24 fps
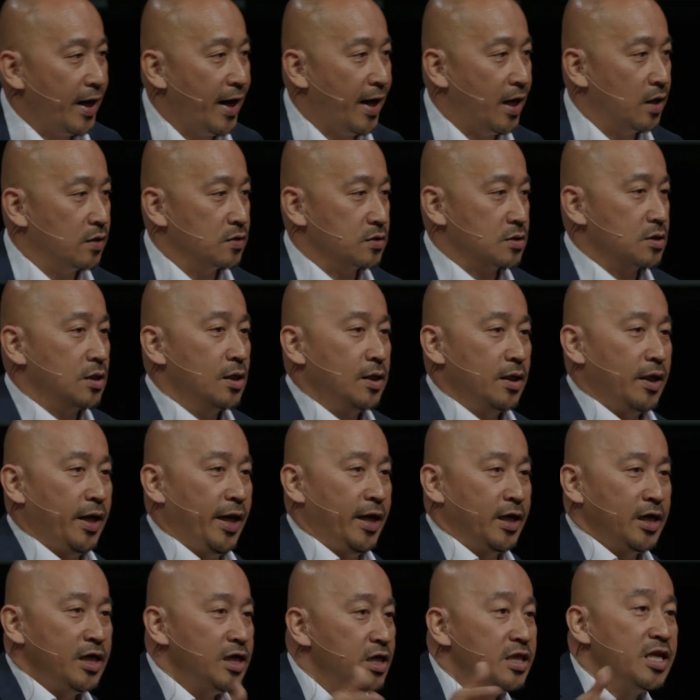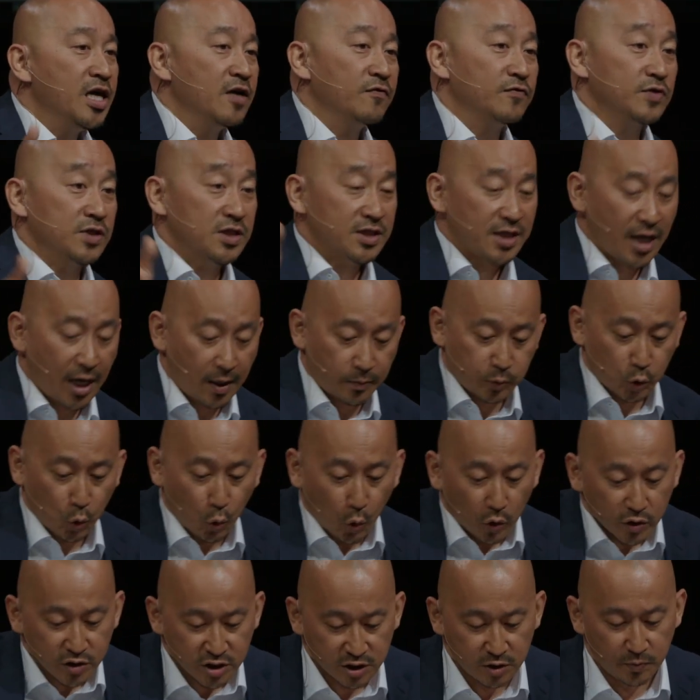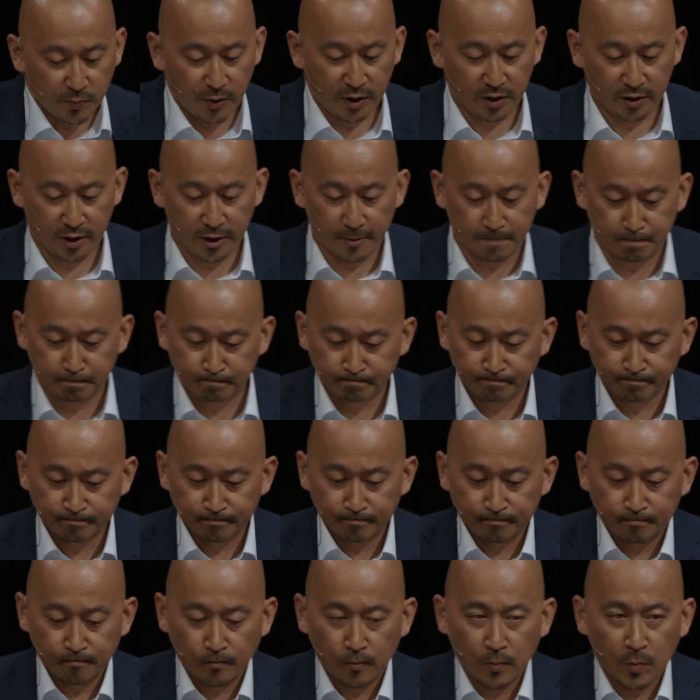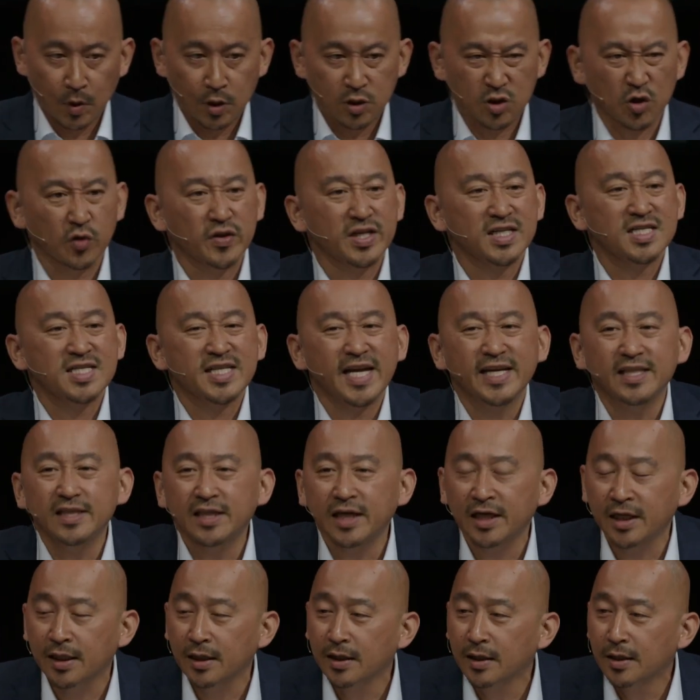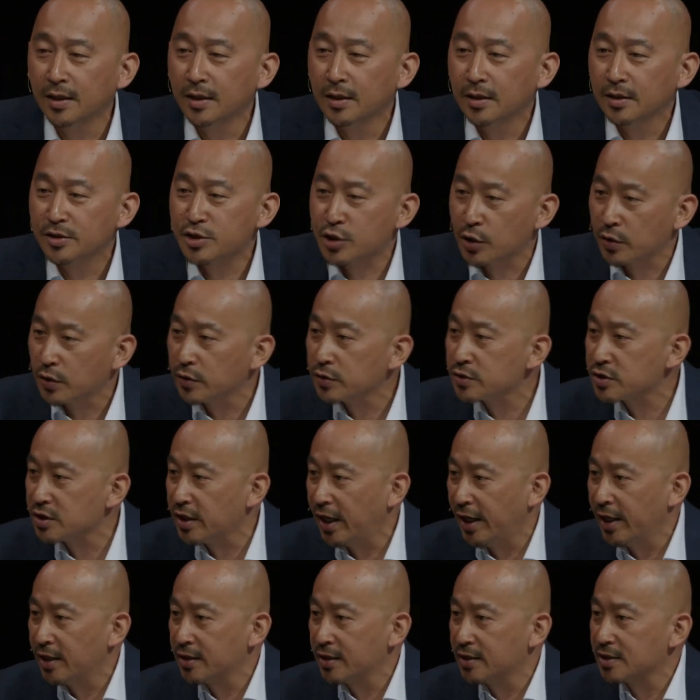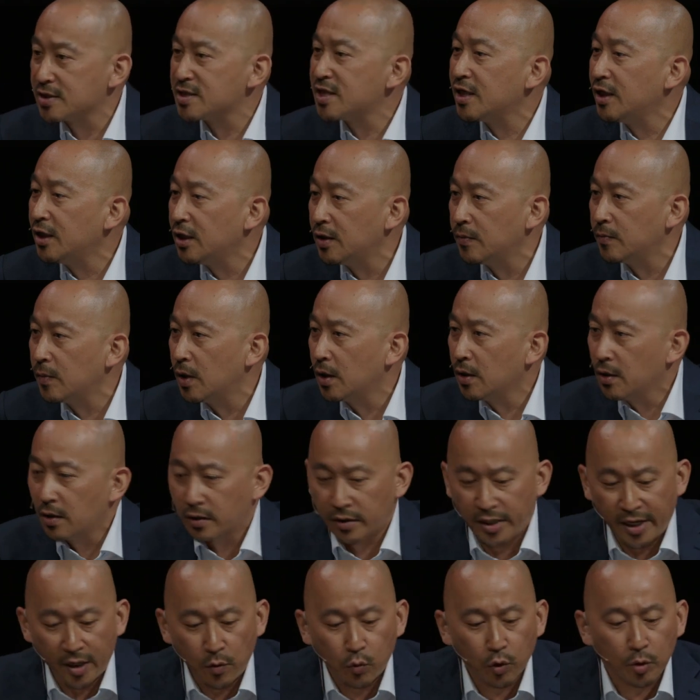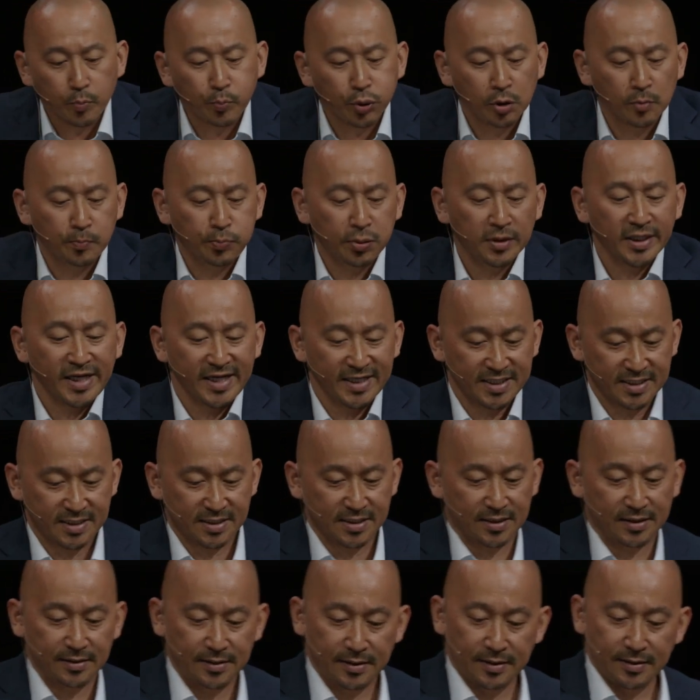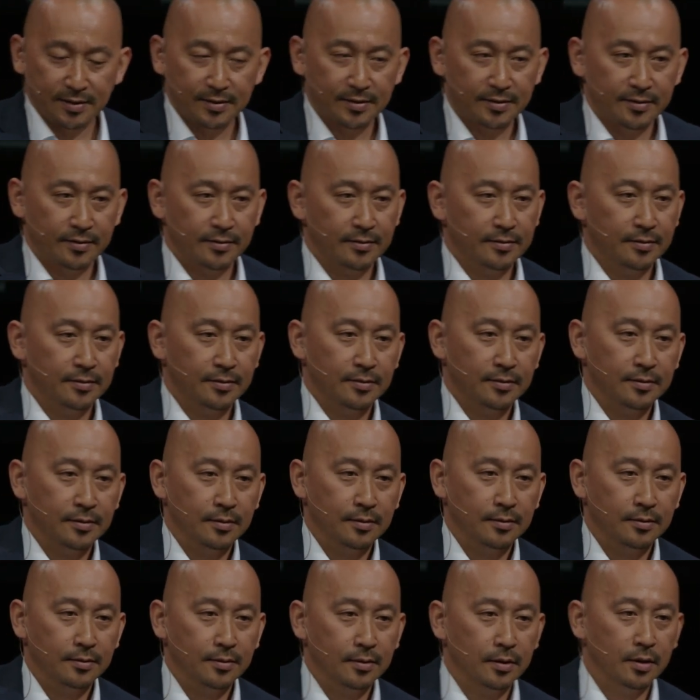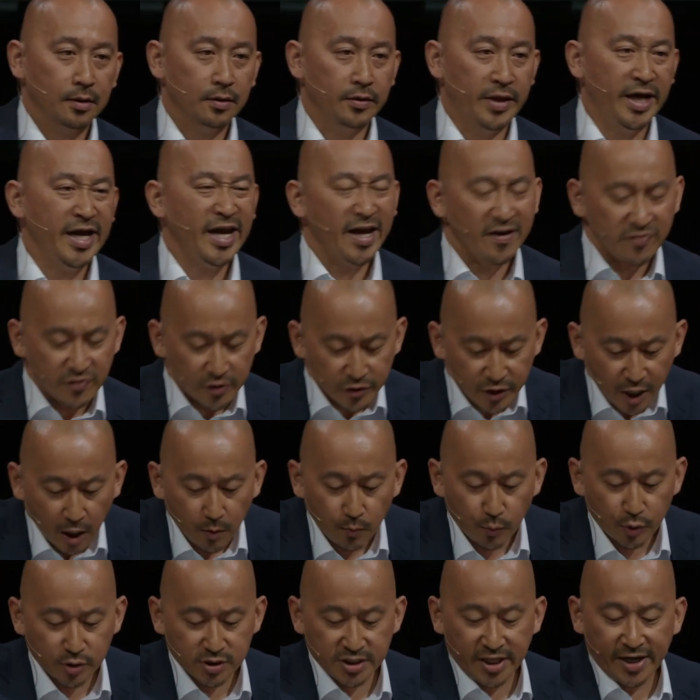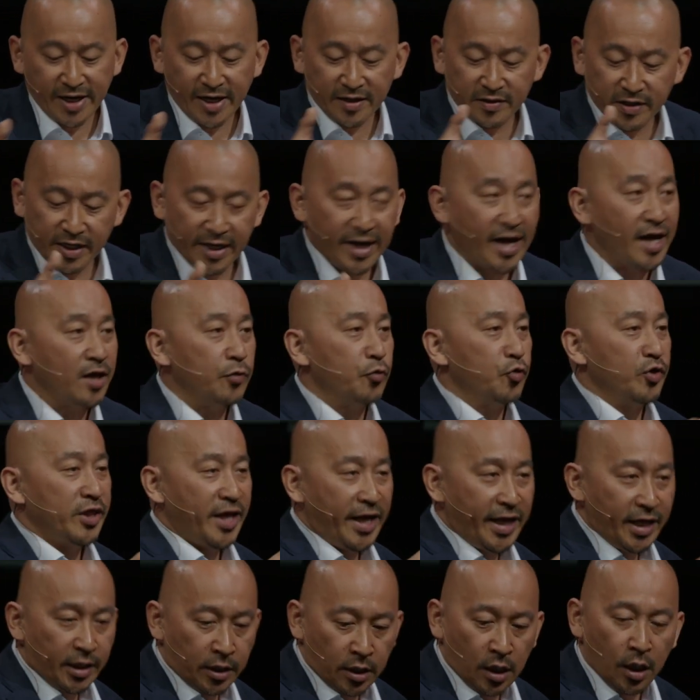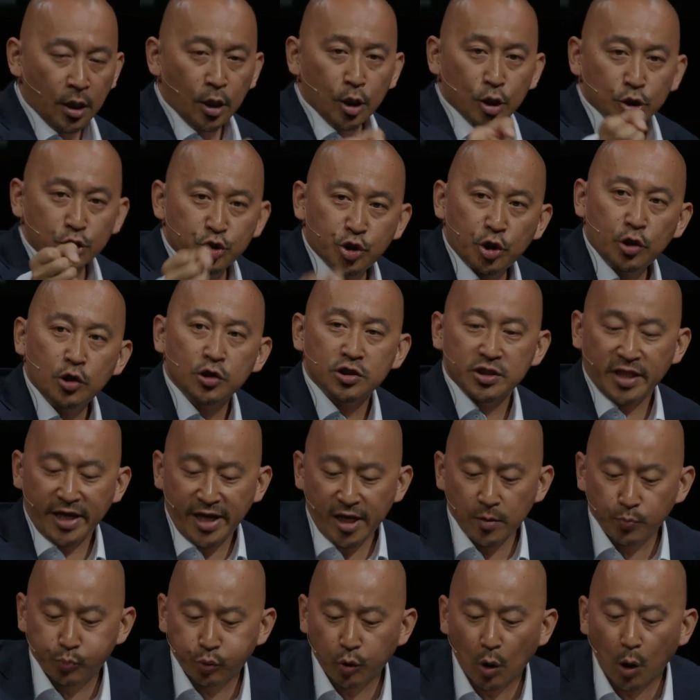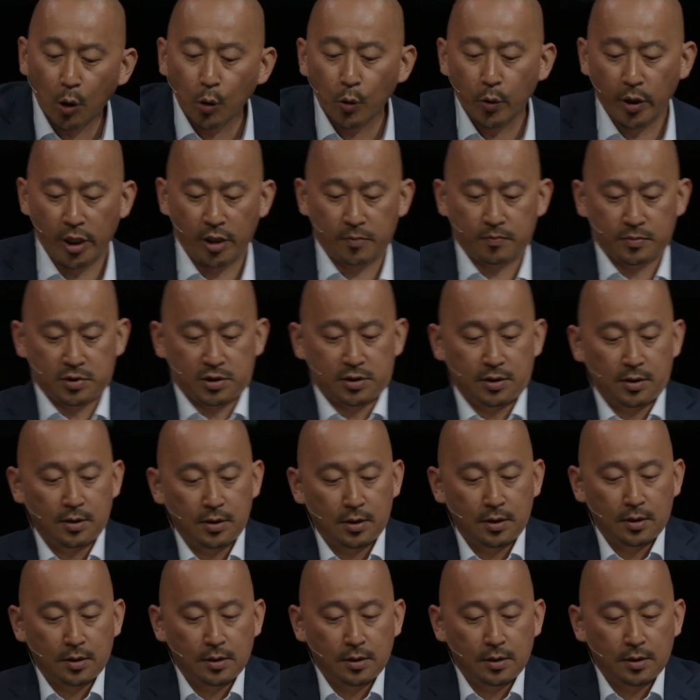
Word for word: their house, and he never stopped worshiping them. So the sending church and the team, they were perplexed. They had the numbers, they had the gathering, they had a church, they had programs,